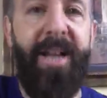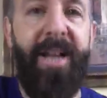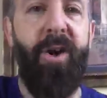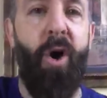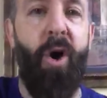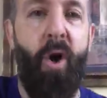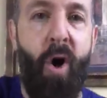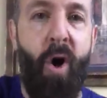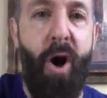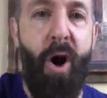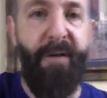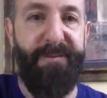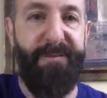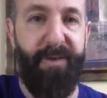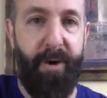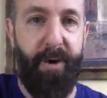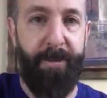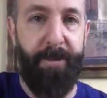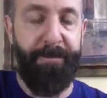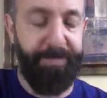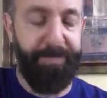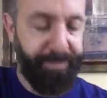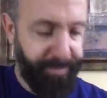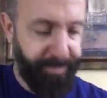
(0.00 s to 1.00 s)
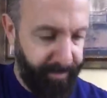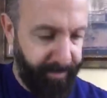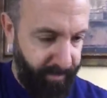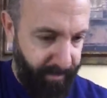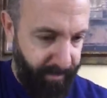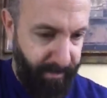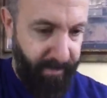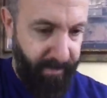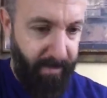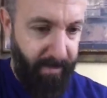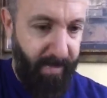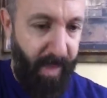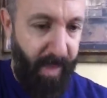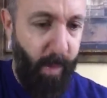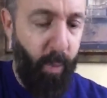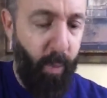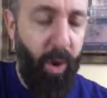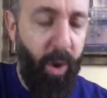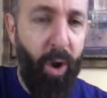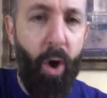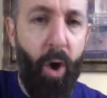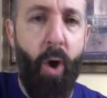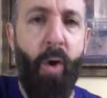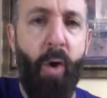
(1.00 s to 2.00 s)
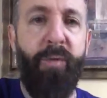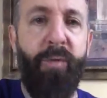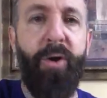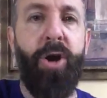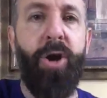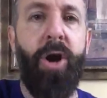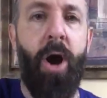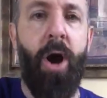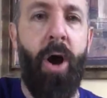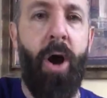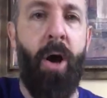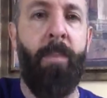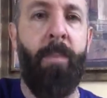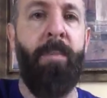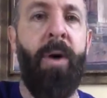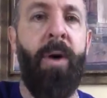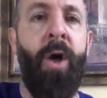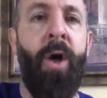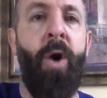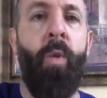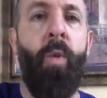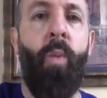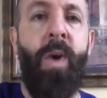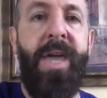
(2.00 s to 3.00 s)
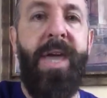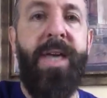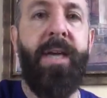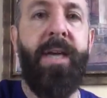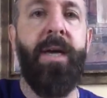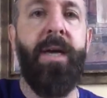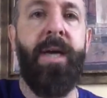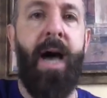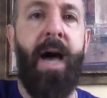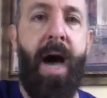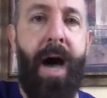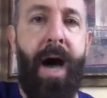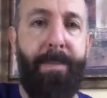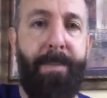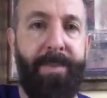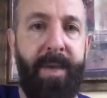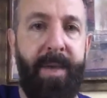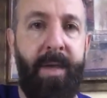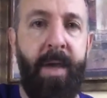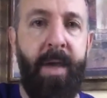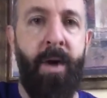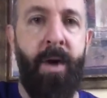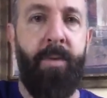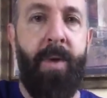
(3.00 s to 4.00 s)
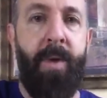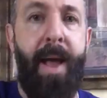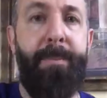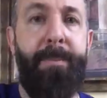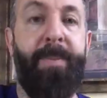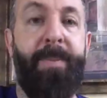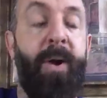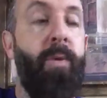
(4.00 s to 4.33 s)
offer will overcome weak copy, right?